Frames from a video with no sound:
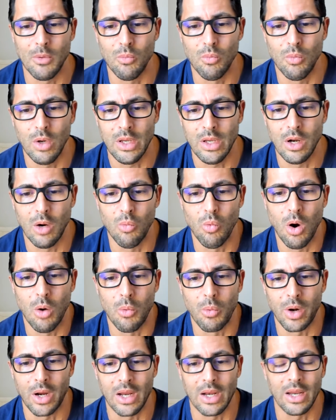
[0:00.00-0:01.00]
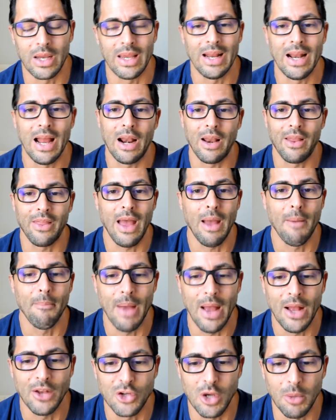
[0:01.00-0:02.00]
and what we're going to get out of that
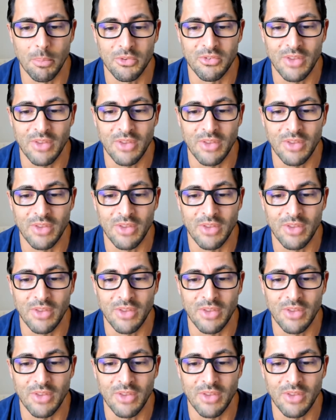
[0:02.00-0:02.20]
matchup,